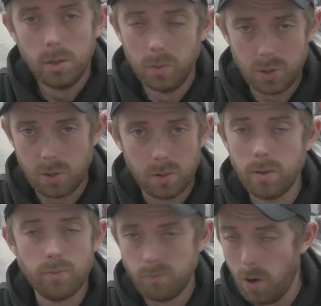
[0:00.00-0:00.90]
We're just
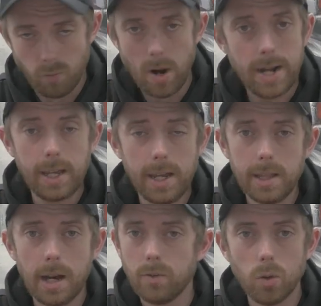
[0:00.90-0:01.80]
going to eradicate
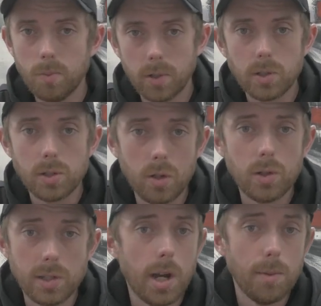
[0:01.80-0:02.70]
that rule because it
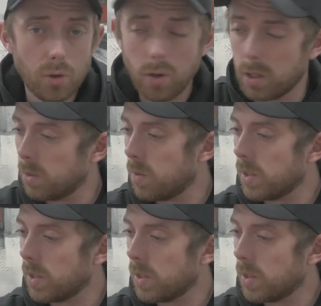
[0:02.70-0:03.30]
turns out I'm struggling with